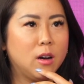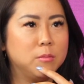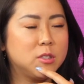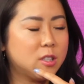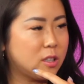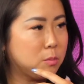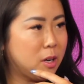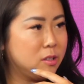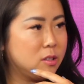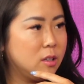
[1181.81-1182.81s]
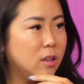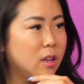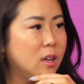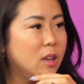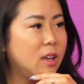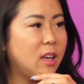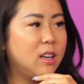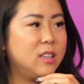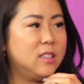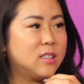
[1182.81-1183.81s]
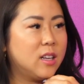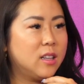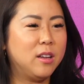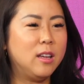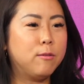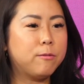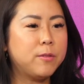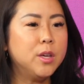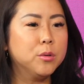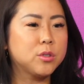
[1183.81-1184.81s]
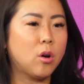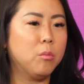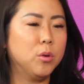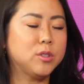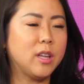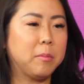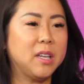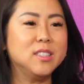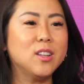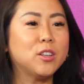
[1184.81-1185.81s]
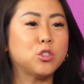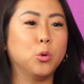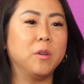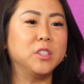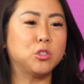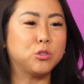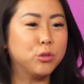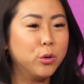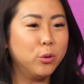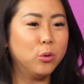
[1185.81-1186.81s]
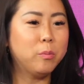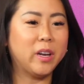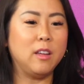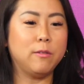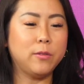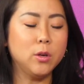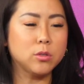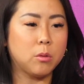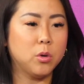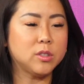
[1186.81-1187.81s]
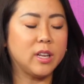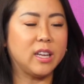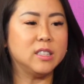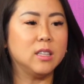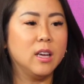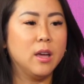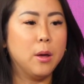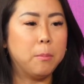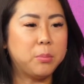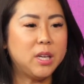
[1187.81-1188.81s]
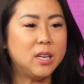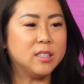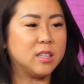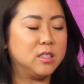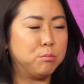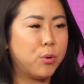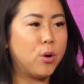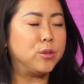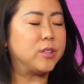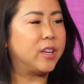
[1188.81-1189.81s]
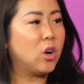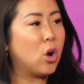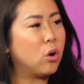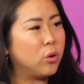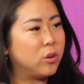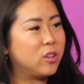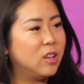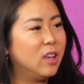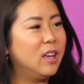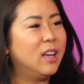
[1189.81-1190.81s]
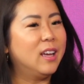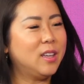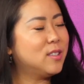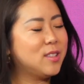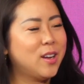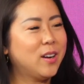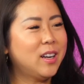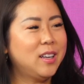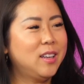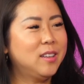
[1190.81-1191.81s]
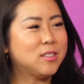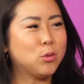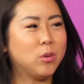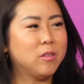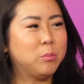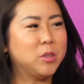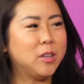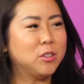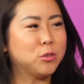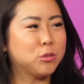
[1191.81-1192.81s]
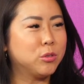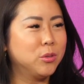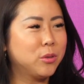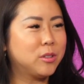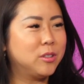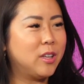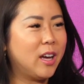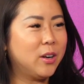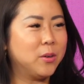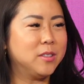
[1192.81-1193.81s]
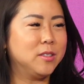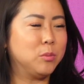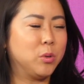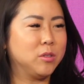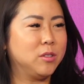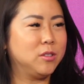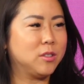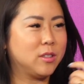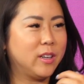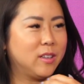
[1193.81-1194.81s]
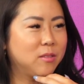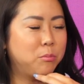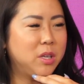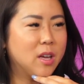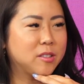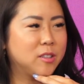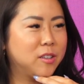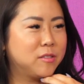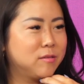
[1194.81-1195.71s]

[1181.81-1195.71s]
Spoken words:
6 months. And he said he feels almost like, but he's not sure if it's true, but he feels almost like his penis and his balls like hurt. Is there any sort of potential truth to that? Or is this person just like BSing?